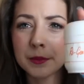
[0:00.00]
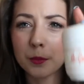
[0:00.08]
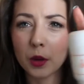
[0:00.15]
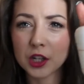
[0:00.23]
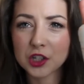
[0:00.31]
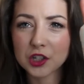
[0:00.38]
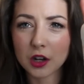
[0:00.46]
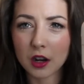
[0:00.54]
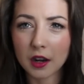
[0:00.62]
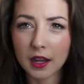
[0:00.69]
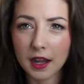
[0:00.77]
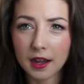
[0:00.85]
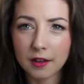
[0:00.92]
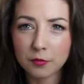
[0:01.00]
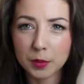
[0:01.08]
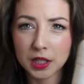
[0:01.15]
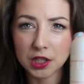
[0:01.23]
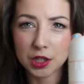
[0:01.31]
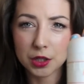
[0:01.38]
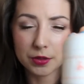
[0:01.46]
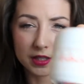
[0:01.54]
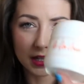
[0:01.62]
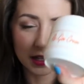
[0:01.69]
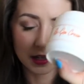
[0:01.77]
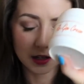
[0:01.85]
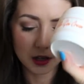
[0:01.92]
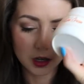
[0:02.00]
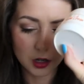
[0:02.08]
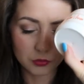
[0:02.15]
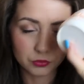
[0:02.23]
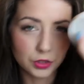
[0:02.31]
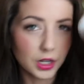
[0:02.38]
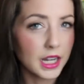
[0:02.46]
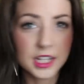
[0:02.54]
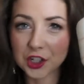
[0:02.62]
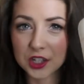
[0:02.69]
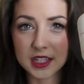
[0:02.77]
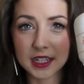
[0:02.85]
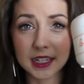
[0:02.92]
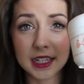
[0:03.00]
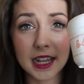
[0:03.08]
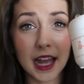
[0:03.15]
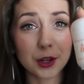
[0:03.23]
which I have been using religiously,